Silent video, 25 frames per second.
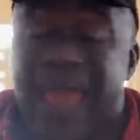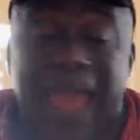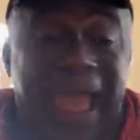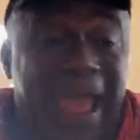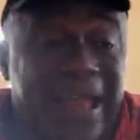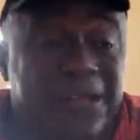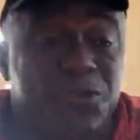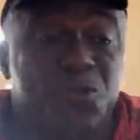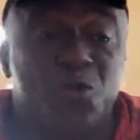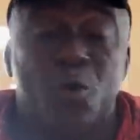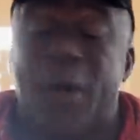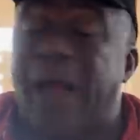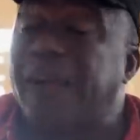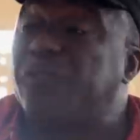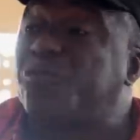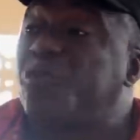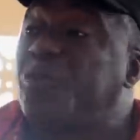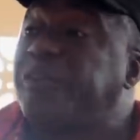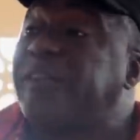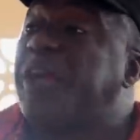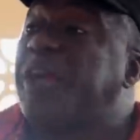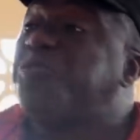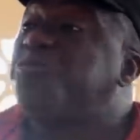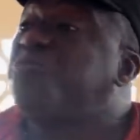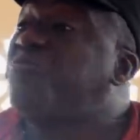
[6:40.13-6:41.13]
and you are
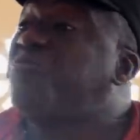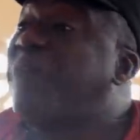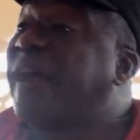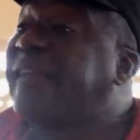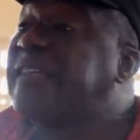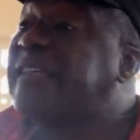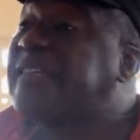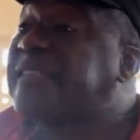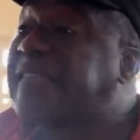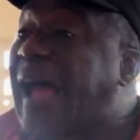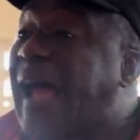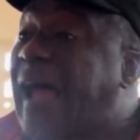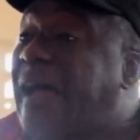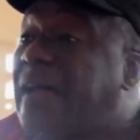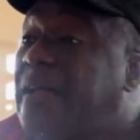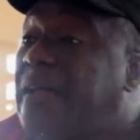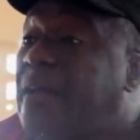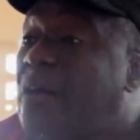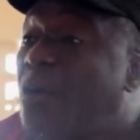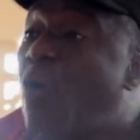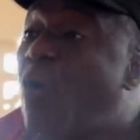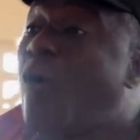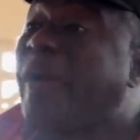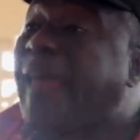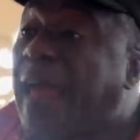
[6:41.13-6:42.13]
doing a new register,
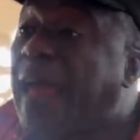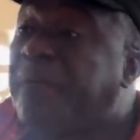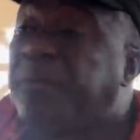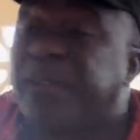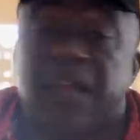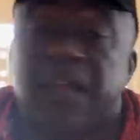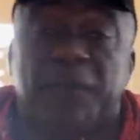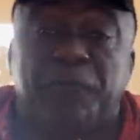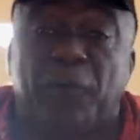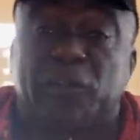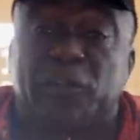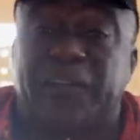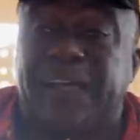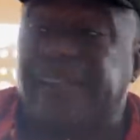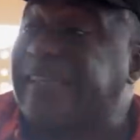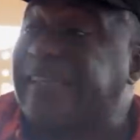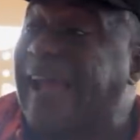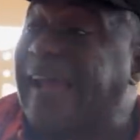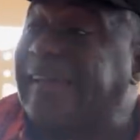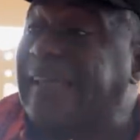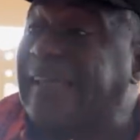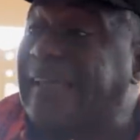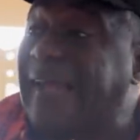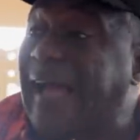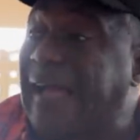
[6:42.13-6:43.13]
who gave me the voter's
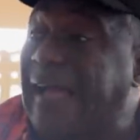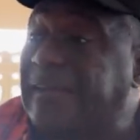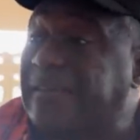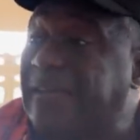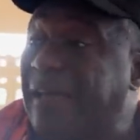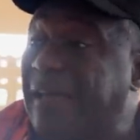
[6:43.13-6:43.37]
ID card?